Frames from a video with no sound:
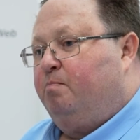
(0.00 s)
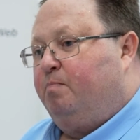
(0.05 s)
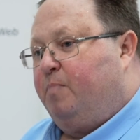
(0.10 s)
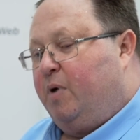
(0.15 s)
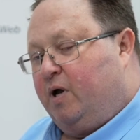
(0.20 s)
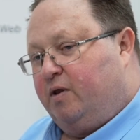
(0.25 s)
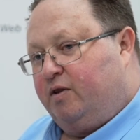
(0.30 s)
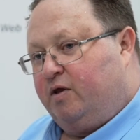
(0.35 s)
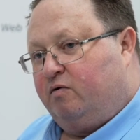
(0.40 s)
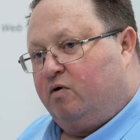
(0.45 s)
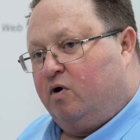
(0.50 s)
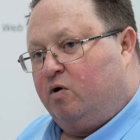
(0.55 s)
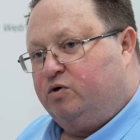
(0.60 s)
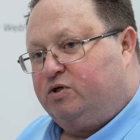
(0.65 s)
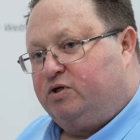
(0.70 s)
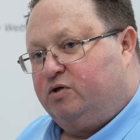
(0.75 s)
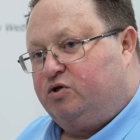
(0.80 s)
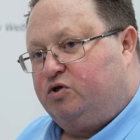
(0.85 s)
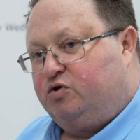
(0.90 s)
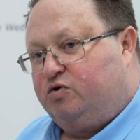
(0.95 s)
But there are
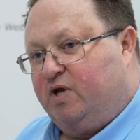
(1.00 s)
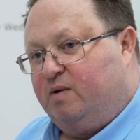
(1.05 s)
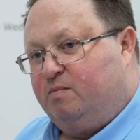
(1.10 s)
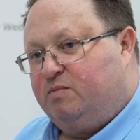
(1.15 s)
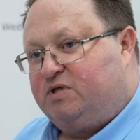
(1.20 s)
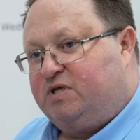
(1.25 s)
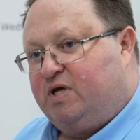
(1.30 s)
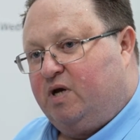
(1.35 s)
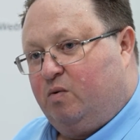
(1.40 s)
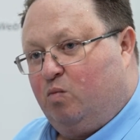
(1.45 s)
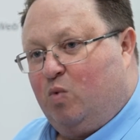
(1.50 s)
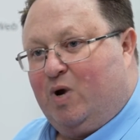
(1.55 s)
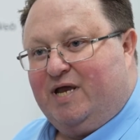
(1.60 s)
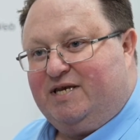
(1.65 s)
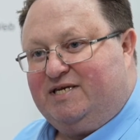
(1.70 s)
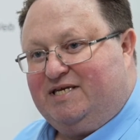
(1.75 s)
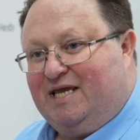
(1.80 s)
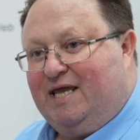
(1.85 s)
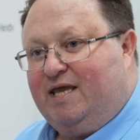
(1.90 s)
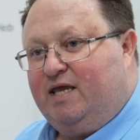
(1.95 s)
also streams that
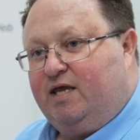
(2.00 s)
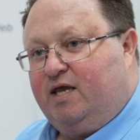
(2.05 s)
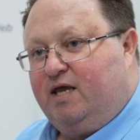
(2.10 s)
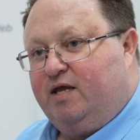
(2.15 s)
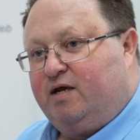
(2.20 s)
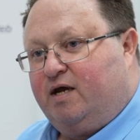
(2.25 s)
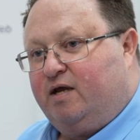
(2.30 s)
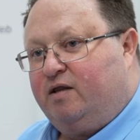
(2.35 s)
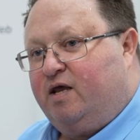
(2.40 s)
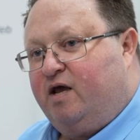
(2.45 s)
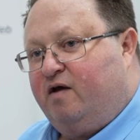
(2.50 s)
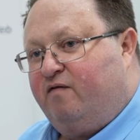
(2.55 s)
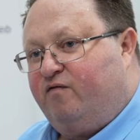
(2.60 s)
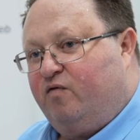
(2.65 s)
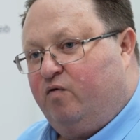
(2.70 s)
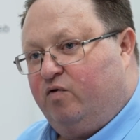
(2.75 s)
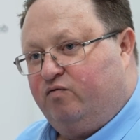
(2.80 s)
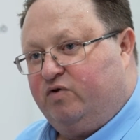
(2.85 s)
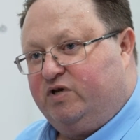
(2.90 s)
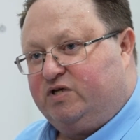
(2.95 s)
we're de-inking, and
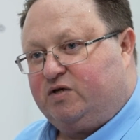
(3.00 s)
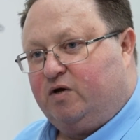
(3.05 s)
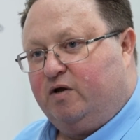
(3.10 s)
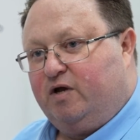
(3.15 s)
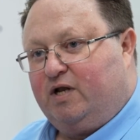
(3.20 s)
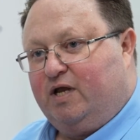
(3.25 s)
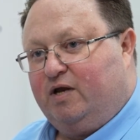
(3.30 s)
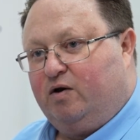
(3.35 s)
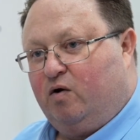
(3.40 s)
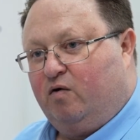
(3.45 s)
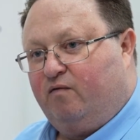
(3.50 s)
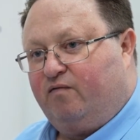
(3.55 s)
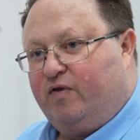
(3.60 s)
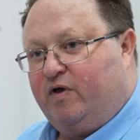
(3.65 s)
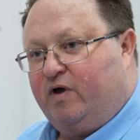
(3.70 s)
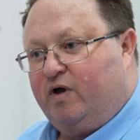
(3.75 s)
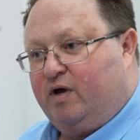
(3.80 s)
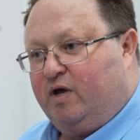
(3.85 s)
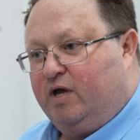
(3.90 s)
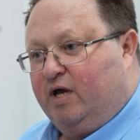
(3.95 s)
therefore the recycling of
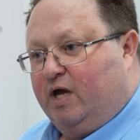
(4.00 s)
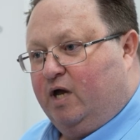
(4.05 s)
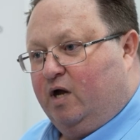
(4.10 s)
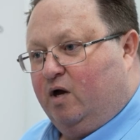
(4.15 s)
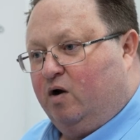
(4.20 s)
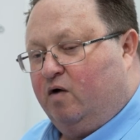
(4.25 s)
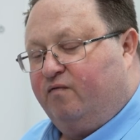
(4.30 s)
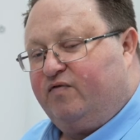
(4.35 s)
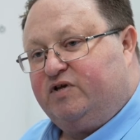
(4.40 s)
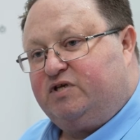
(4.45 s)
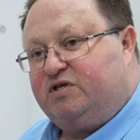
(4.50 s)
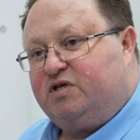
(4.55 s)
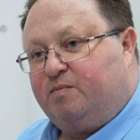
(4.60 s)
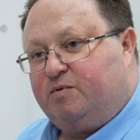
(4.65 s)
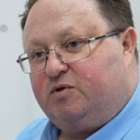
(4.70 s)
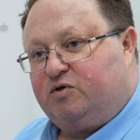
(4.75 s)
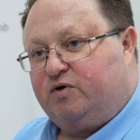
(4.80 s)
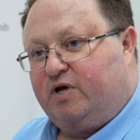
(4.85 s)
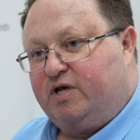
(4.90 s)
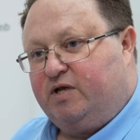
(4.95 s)
the
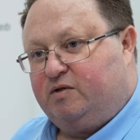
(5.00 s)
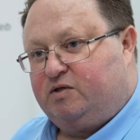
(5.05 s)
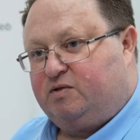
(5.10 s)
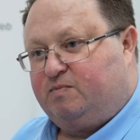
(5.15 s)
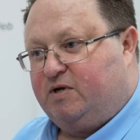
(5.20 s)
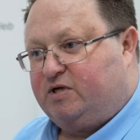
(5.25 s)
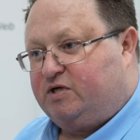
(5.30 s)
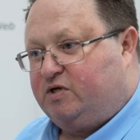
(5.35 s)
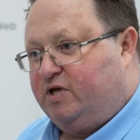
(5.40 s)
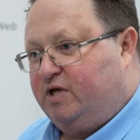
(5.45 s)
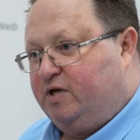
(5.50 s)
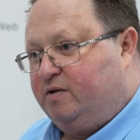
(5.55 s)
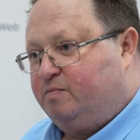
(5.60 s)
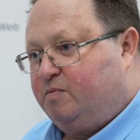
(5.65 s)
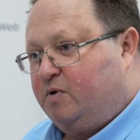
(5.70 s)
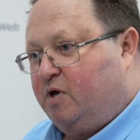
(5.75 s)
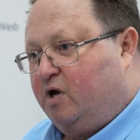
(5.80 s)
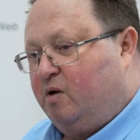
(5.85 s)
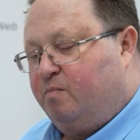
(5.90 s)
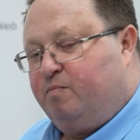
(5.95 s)
substrate, especially
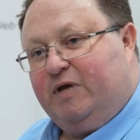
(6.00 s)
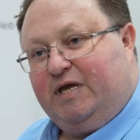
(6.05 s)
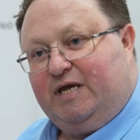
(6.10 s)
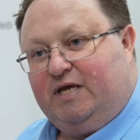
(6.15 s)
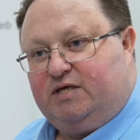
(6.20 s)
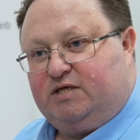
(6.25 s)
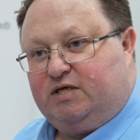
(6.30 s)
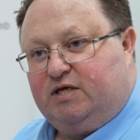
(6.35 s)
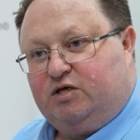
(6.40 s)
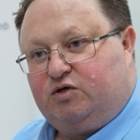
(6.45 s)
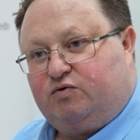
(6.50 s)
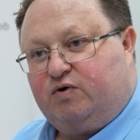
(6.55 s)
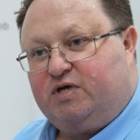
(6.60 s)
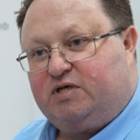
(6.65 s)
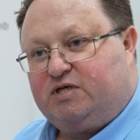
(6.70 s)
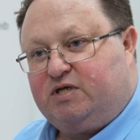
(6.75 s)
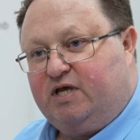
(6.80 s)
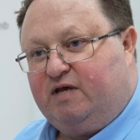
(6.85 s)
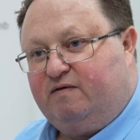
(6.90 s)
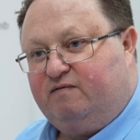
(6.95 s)
PET
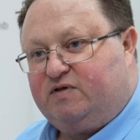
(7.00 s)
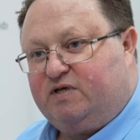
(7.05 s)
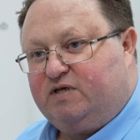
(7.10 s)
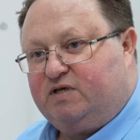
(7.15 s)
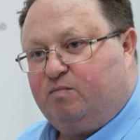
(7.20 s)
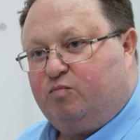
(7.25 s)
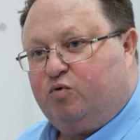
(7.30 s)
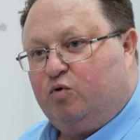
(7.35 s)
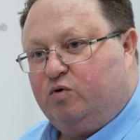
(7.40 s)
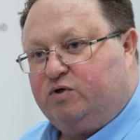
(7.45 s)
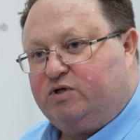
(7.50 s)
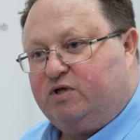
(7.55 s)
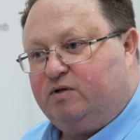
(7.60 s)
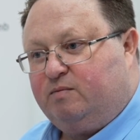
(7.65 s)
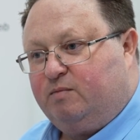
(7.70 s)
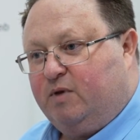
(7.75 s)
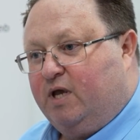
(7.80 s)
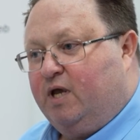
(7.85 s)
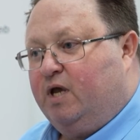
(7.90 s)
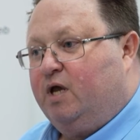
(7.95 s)
shrink sleeves, is
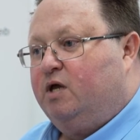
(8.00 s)
important.